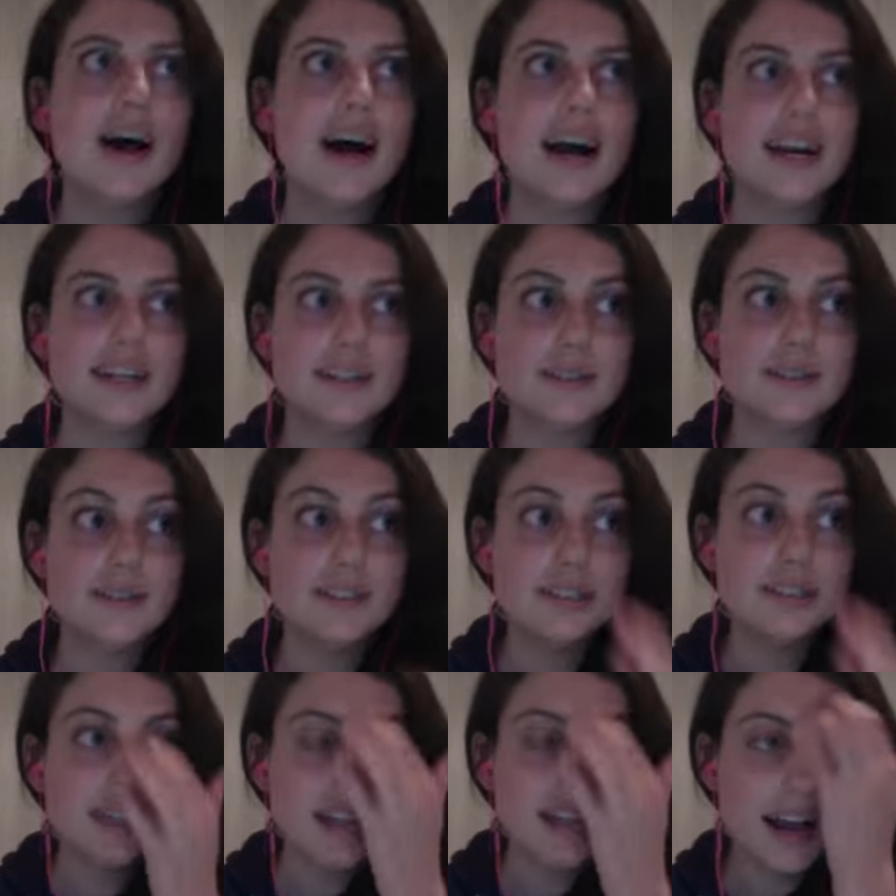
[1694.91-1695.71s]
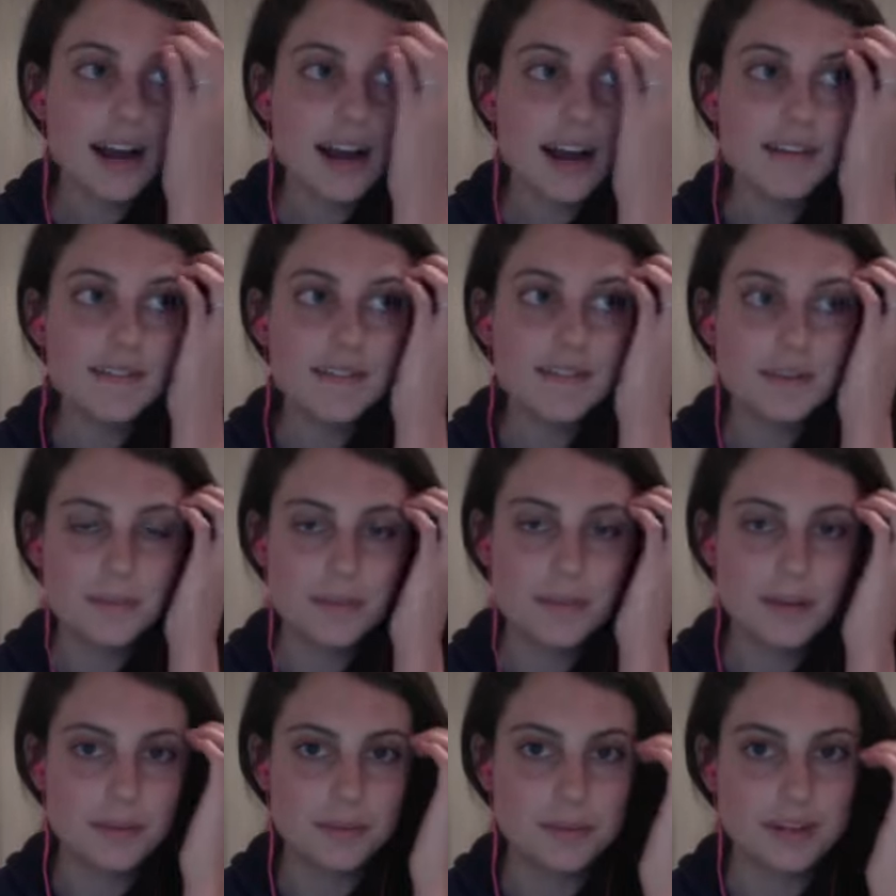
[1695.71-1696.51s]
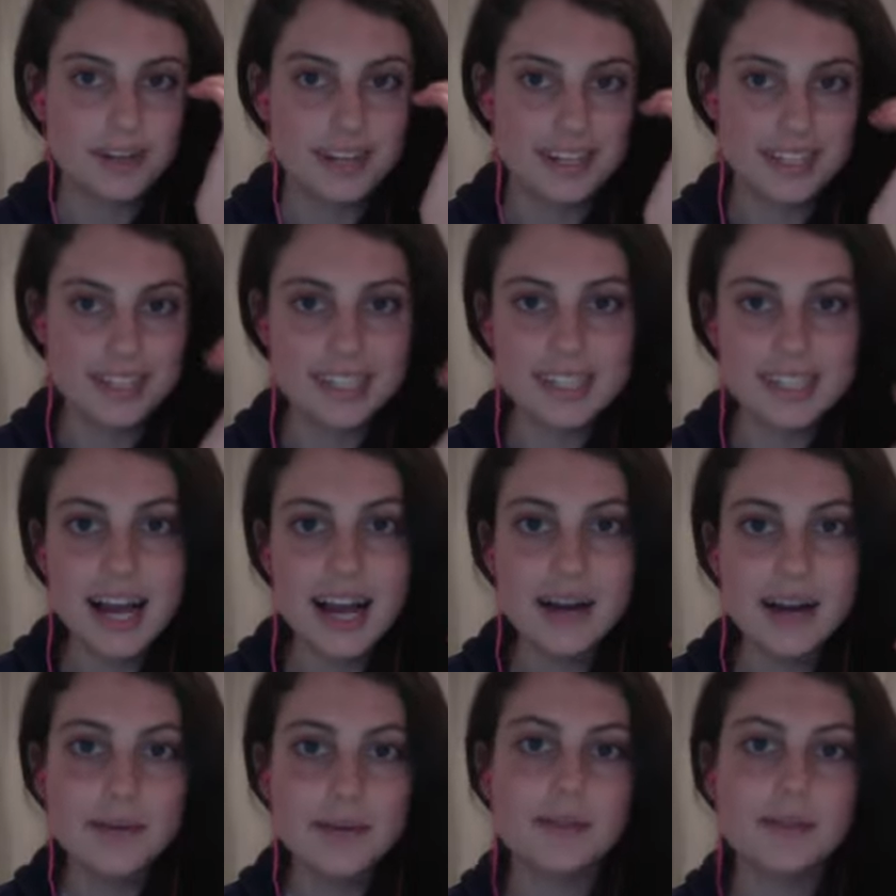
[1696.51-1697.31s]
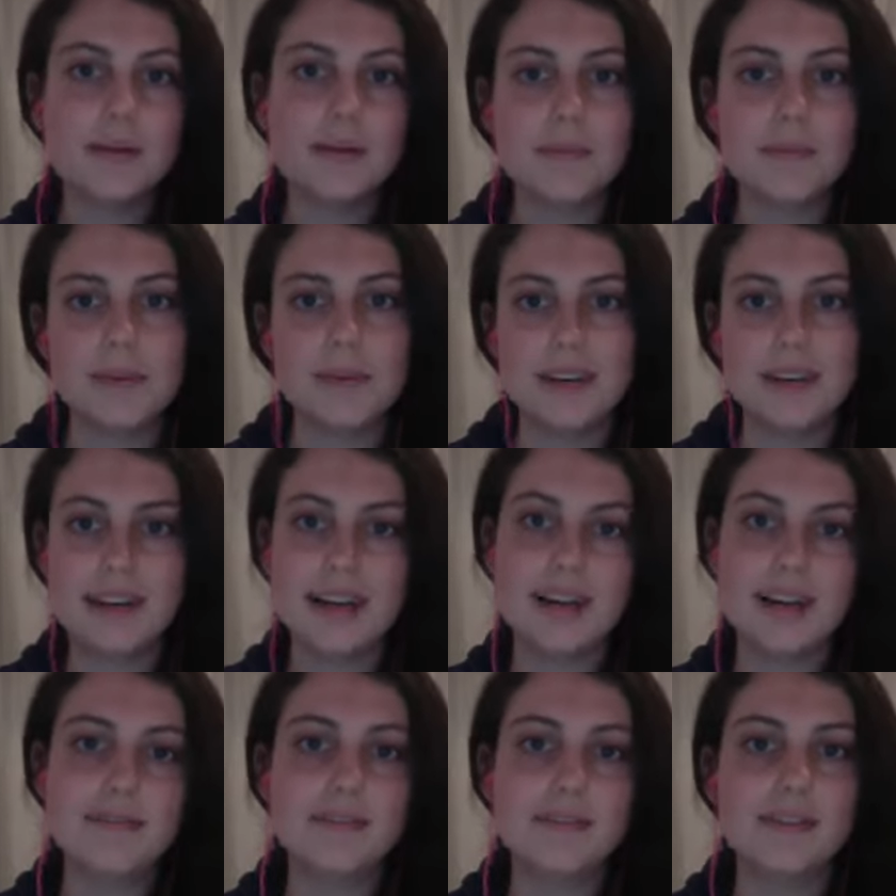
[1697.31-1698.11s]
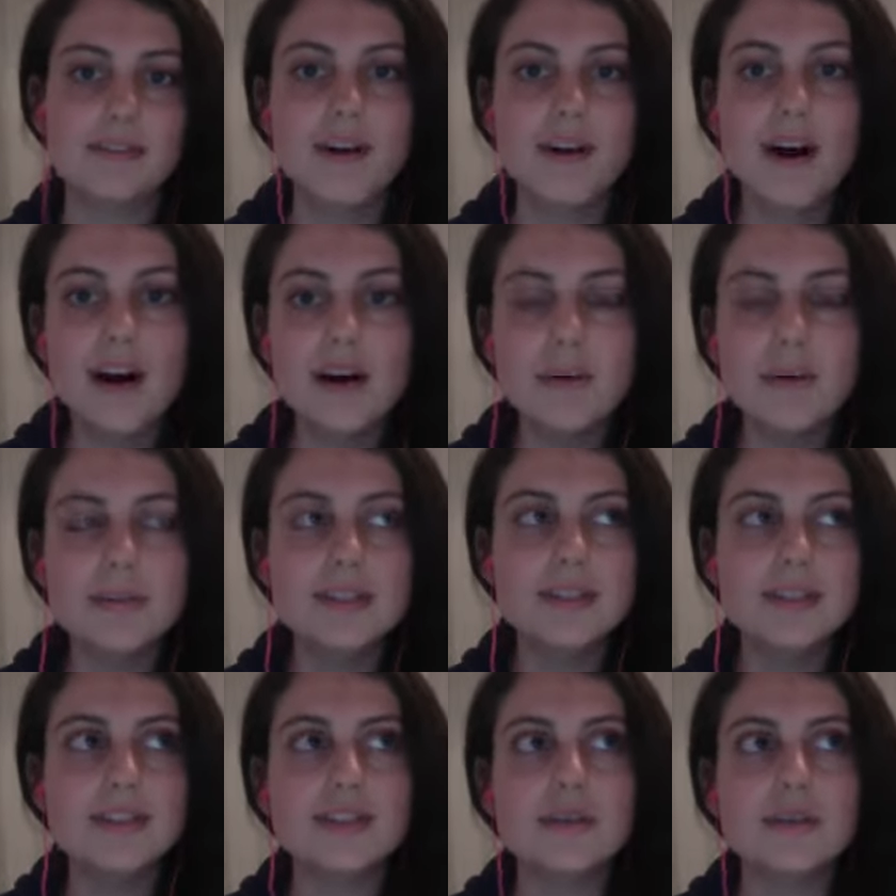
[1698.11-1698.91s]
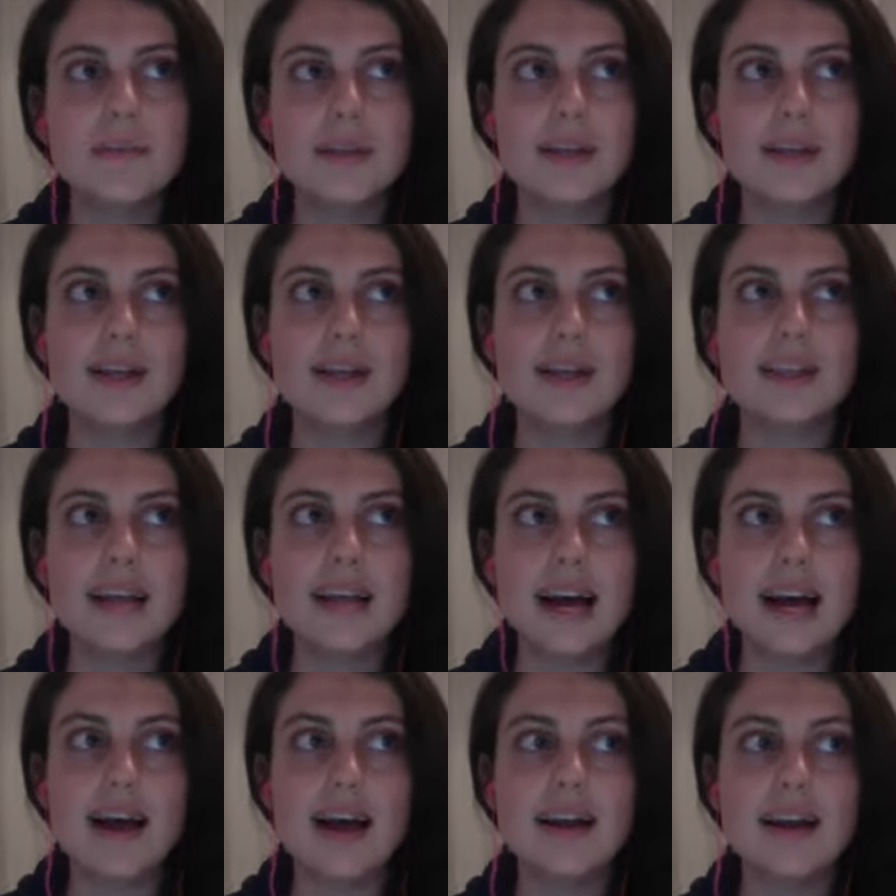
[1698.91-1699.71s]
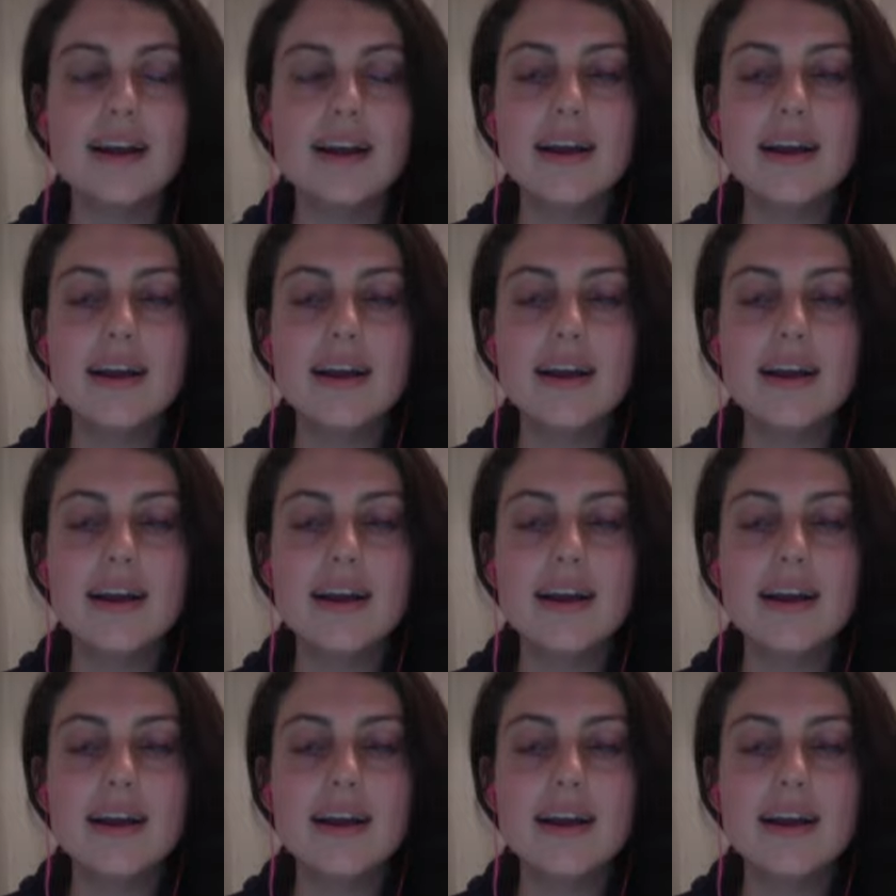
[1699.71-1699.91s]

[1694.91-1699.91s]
I usually have a mid-morning snack, which might be a handful of almonds or something like that.